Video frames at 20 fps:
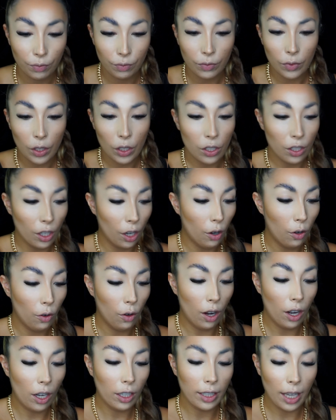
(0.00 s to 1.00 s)
So
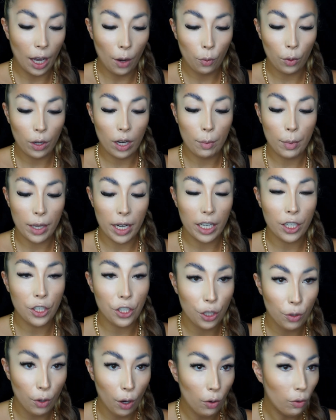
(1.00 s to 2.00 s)
all that with a bit of
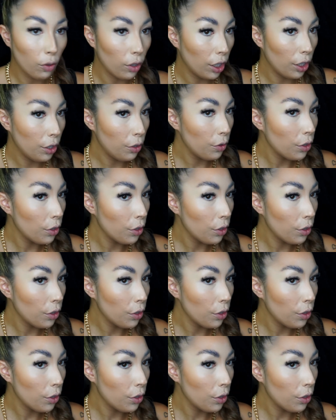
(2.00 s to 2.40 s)
duo glue,